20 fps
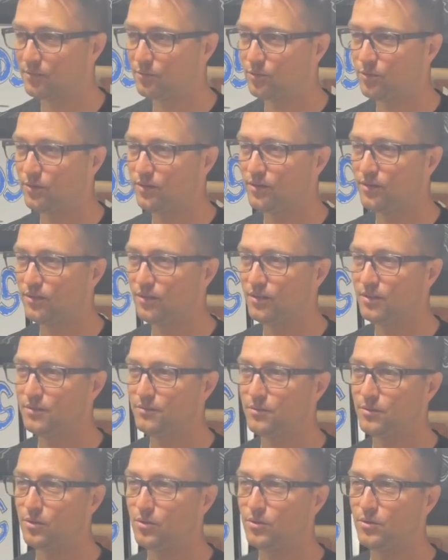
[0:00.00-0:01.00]
really
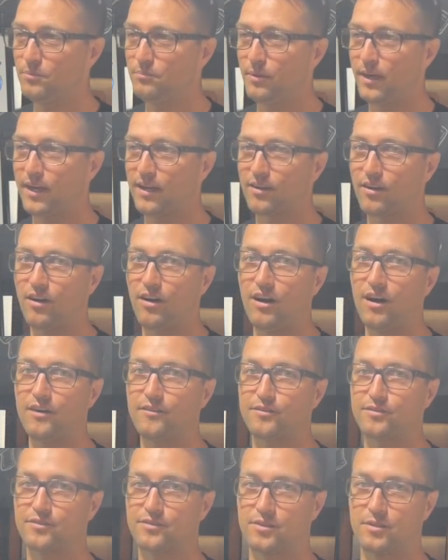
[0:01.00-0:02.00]
slowly back
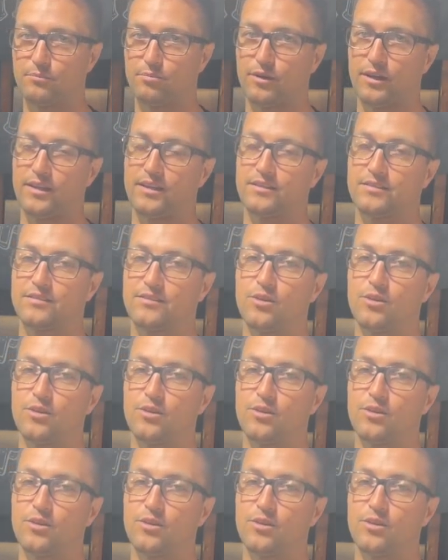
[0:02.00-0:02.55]
off the brakes.